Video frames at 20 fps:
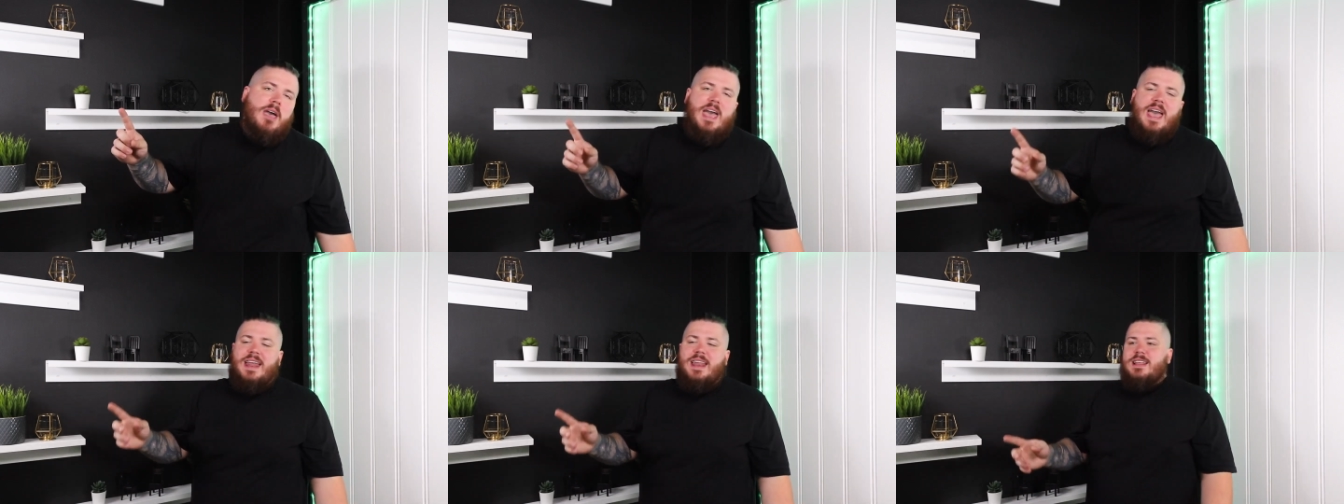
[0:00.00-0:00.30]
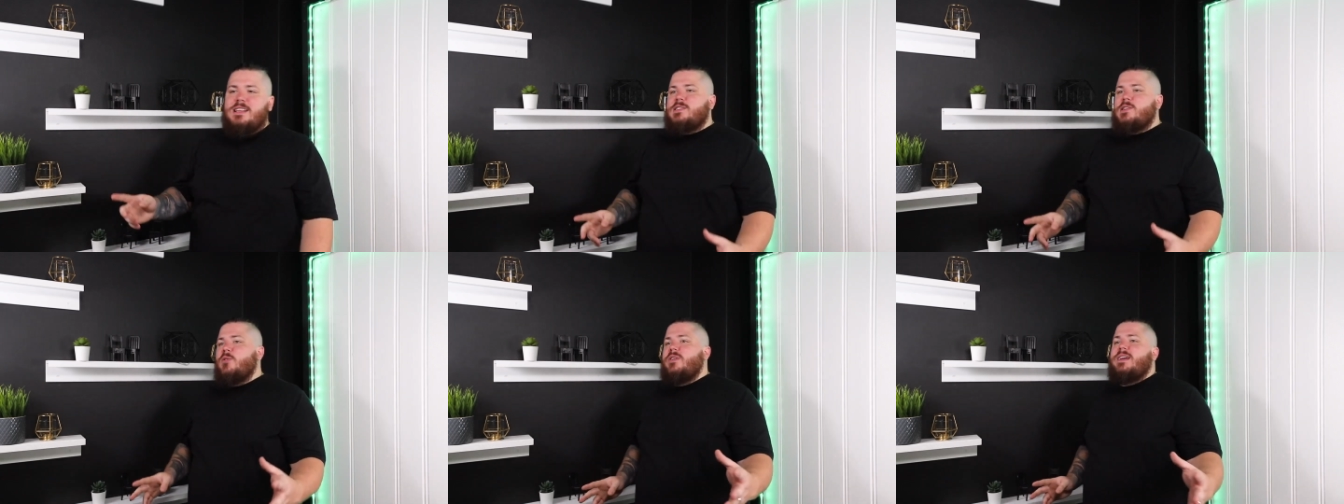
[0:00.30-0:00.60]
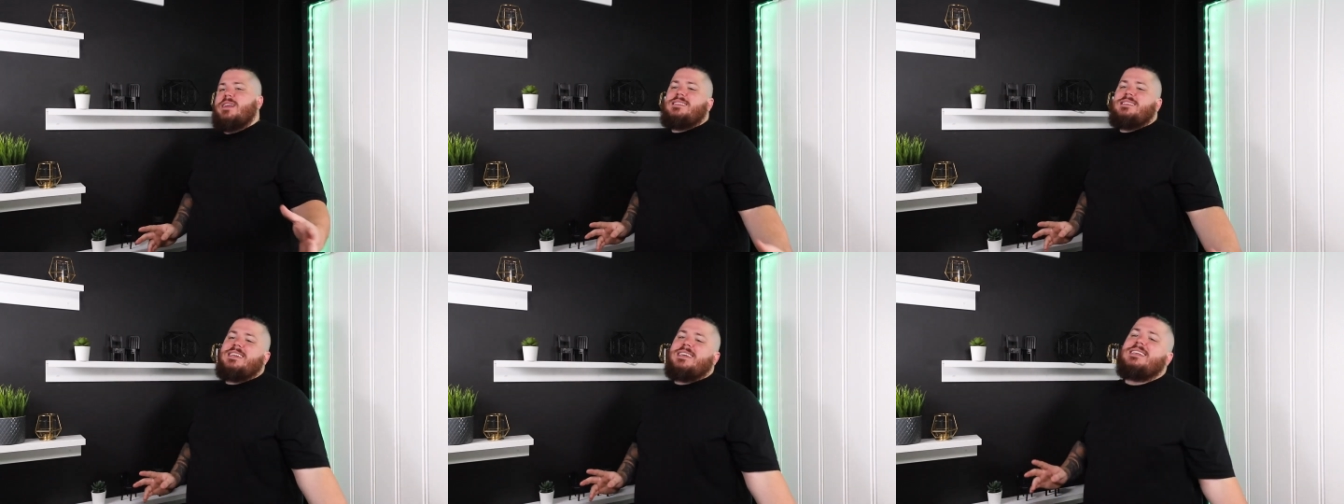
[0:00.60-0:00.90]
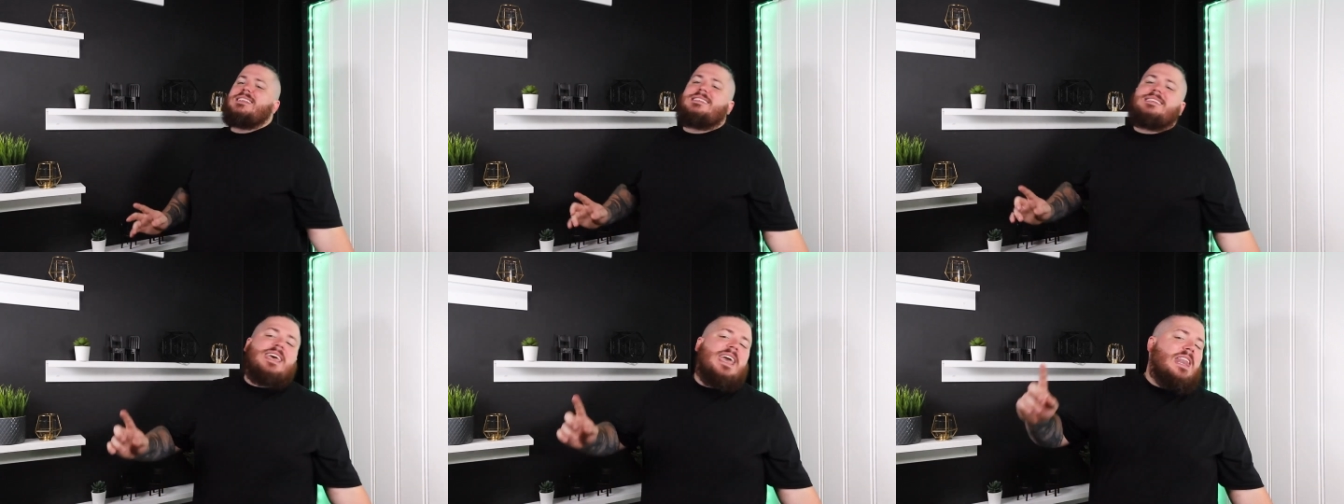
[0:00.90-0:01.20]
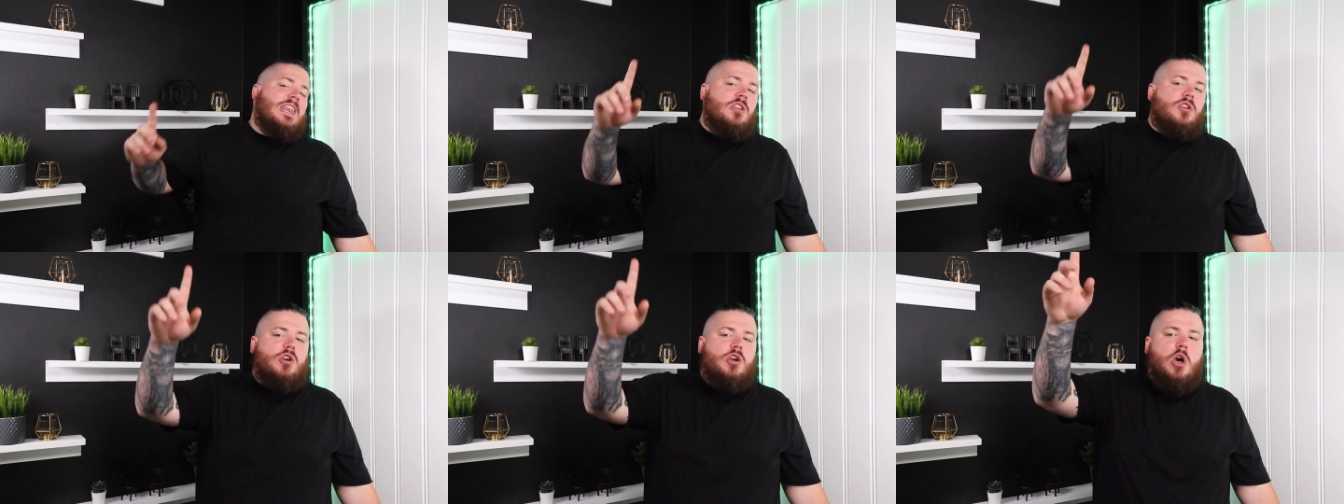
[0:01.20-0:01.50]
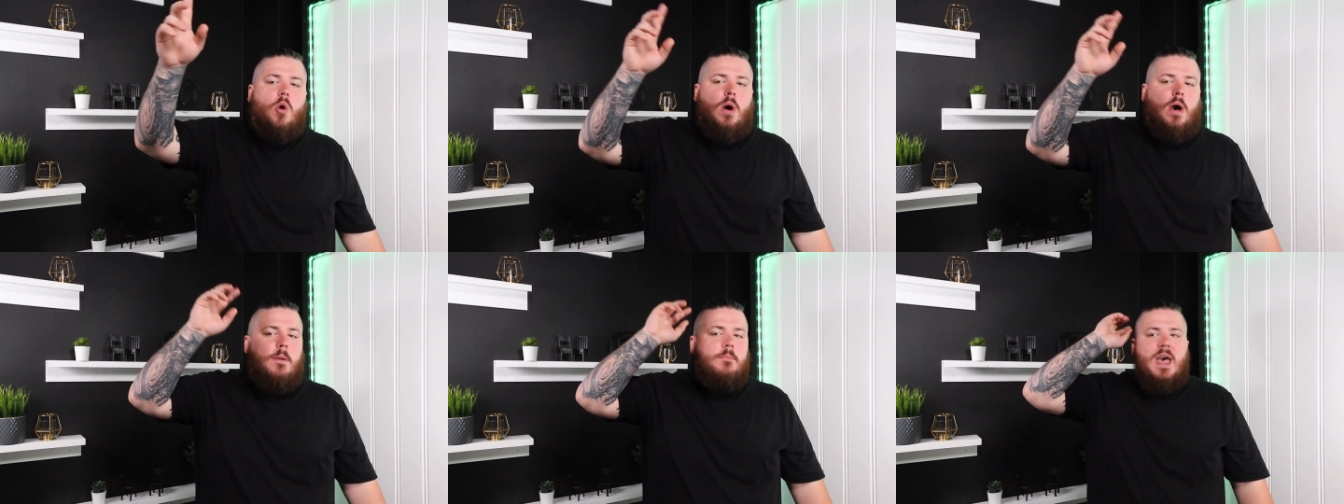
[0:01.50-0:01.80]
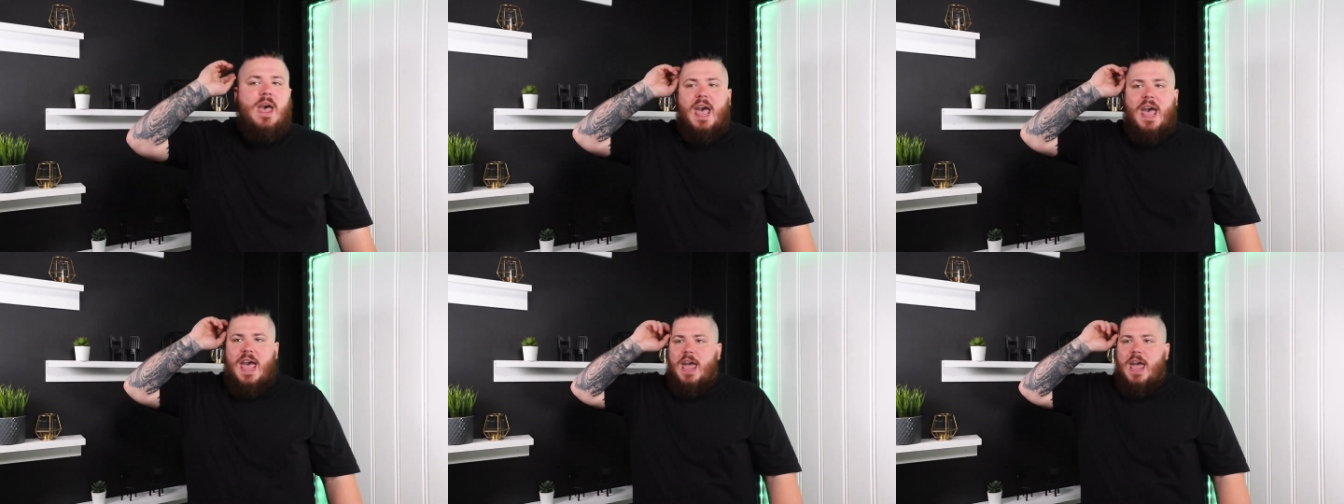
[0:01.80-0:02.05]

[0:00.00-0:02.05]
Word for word: and it's going to continue to go up.